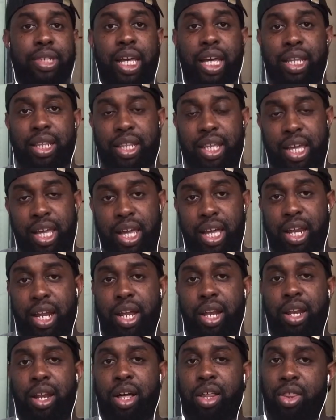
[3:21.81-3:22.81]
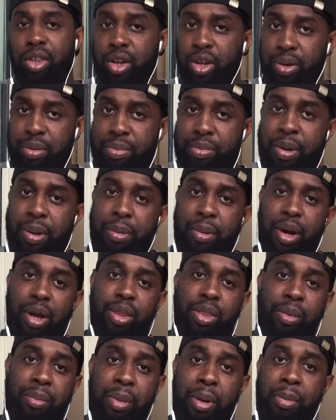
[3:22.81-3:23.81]
And then another member
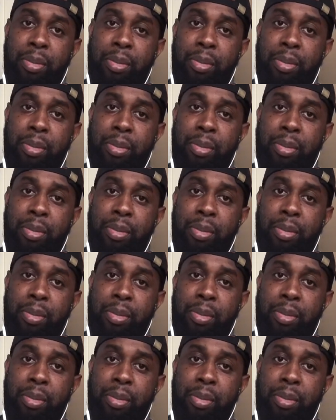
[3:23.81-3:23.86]
of the